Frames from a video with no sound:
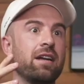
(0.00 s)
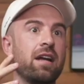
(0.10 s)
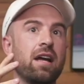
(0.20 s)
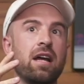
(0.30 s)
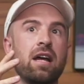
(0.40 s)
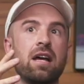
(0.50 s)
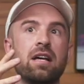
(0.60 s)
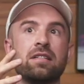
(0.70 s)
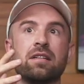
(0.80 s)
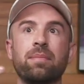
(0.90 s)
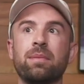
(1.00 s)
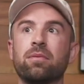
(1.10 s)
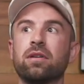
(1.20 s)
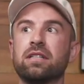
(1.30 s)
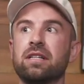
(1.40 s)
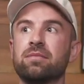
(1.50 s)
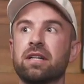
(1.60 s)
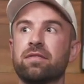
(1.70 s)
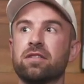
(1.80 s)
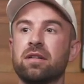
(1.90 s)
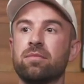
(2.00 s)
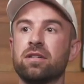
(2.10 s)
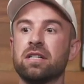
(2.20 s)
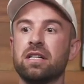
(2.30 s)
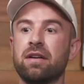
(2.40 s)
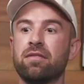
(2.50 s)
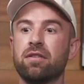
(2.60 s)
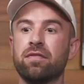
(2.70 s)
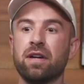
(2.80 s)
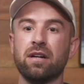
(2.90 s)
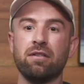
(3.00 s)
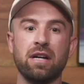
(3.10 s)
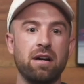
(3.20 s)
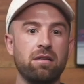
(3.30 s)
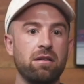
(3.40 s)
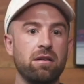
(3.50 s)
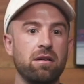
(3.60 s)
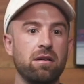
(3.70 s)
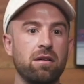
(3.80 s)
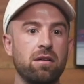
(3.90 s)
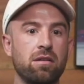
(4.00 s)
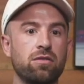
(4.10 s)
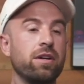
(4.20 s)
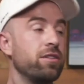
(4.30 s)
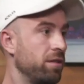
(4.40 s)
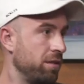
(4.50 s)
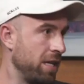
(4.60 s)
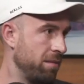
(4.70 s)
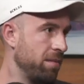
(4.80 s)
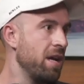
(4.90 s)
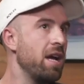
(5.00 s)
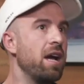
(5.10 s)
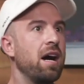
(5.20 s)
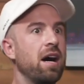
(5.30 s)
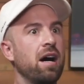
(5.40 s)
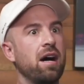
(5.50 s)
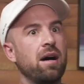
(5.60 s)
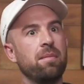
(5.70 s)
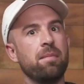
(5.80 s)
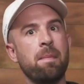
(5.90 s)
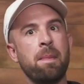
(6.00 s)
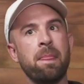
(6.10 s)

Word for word: a, some people, it seems like for some reason, never you figure were twenty-two, it out. Right? When you started? twenty-two, yeah. yeah. Okay. Um,